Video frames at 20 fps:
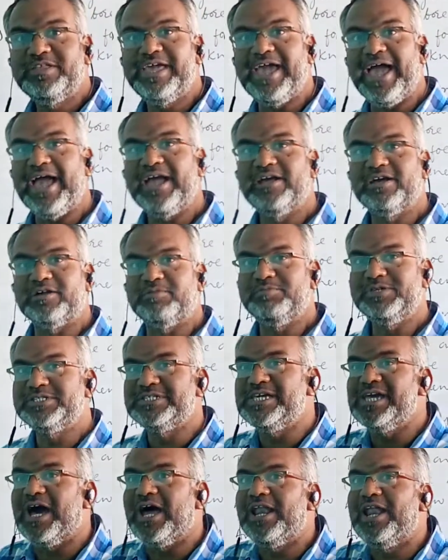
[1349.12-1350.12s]
the anger,
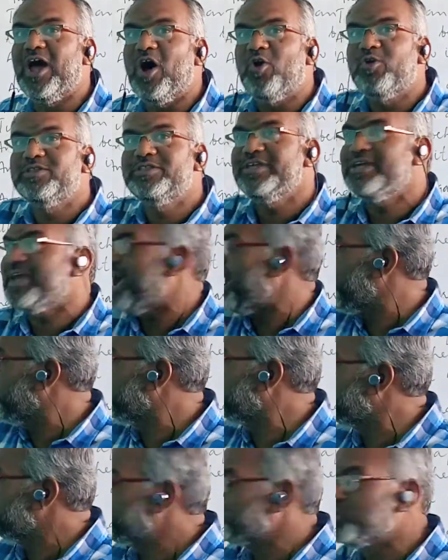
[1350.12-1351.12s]
means he allowed the
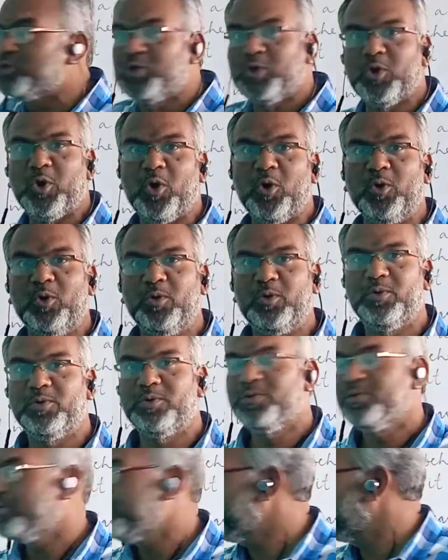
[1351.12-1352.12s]
anger to
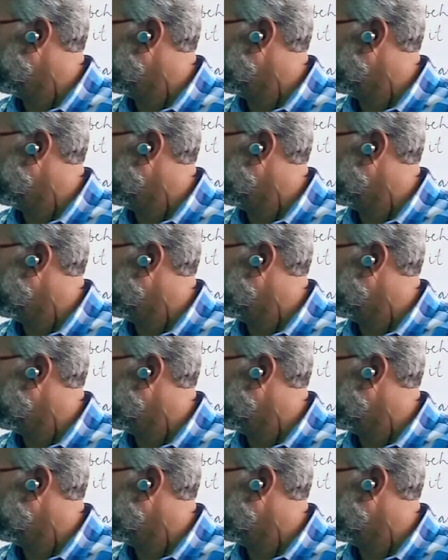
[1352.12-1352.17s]
grow,